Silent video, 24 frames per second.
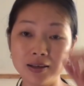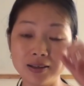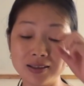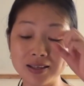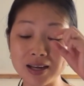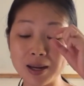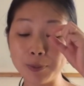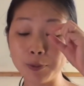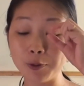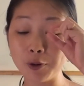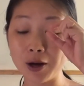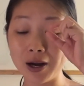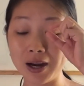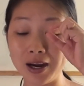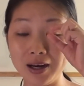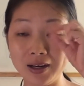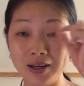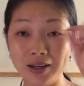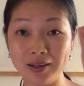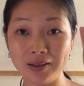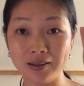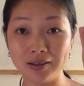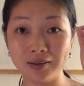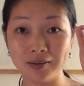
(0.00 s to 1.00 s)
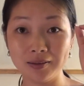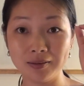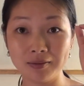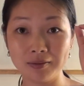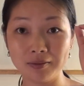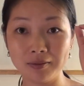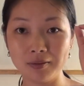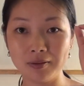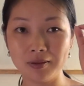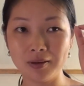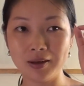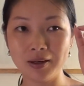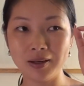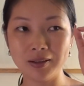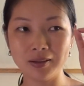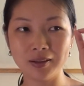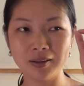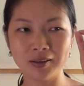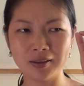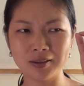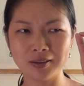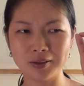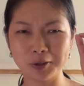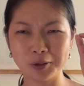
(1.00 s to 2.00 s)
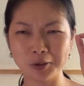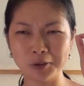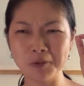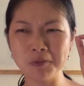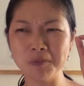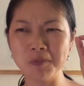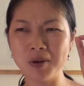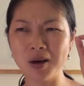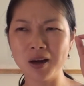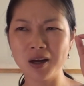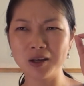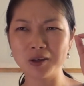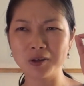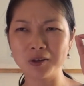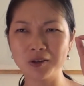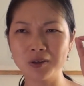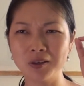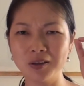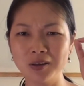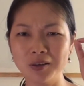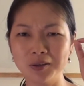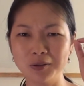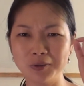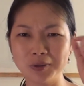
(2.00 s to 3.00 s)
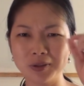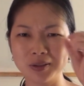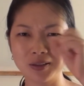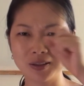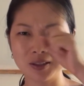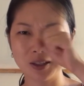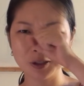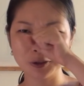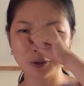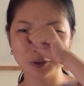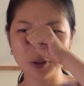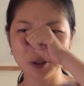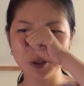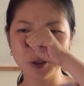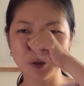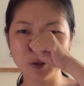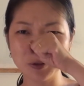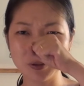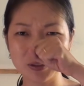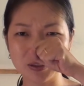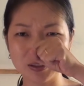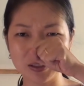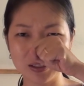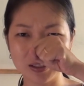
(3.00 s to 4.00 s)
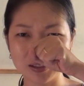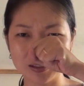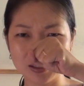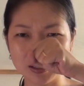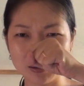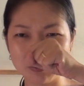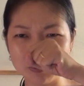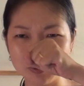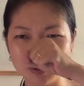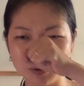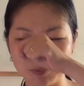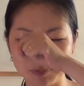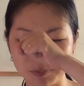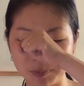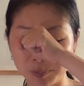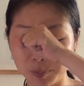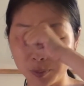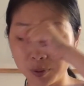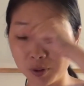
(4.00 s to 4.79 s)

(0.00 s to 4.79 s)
Double eyelid. I think that's too much. Do the surgery, use something.